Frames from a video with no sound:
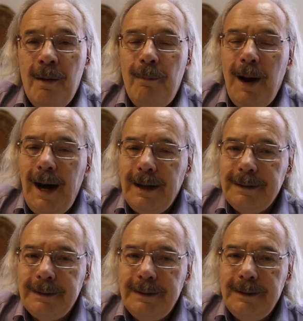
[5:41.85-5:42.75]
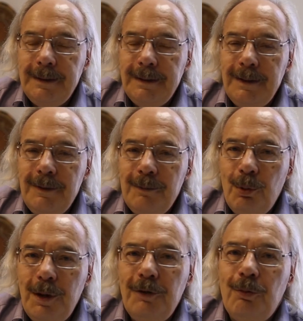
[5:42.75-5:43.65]
But the
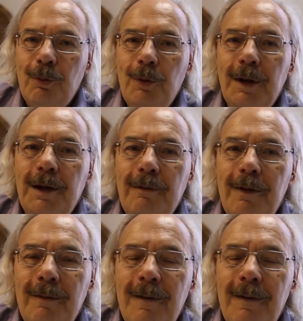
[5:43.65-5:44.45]
British were really,